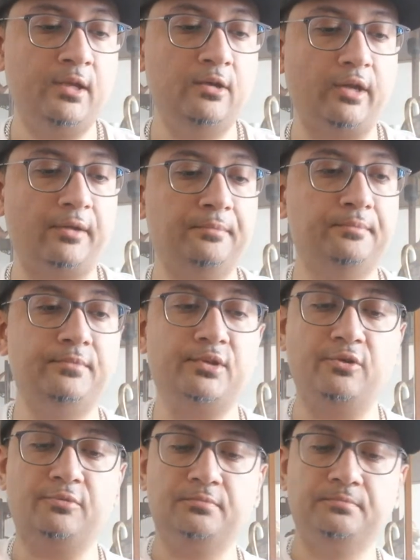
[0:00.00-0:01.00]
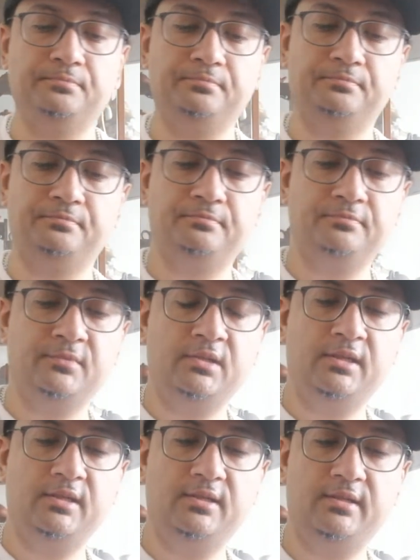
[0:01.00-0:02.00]
Okay, so
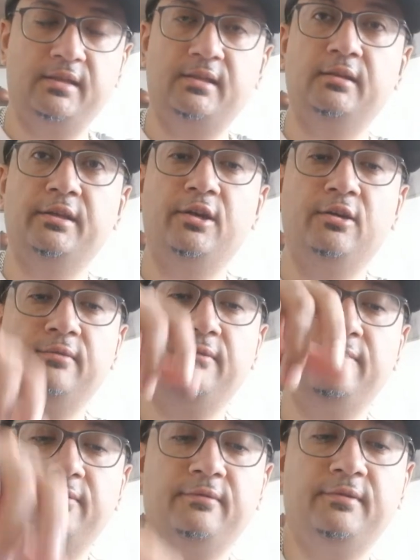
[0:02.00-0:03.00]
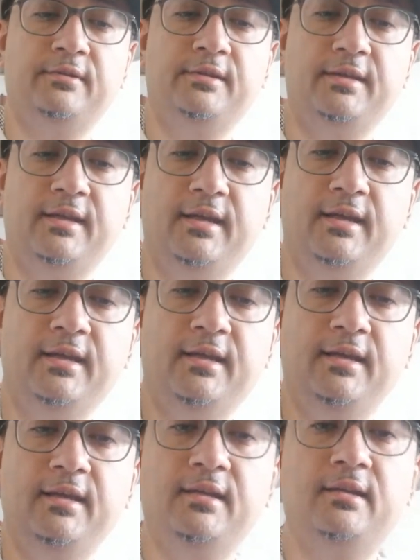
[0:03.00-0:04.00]
let's take the lid off
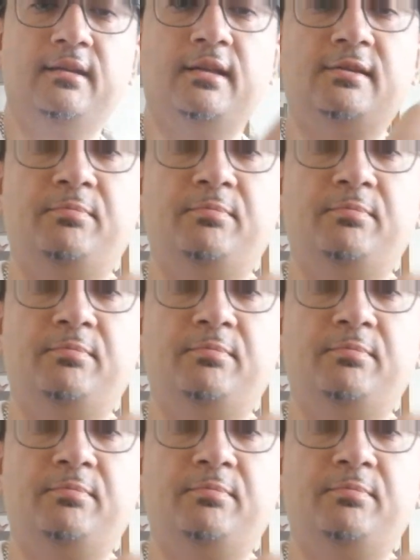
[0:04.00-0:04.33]
and let's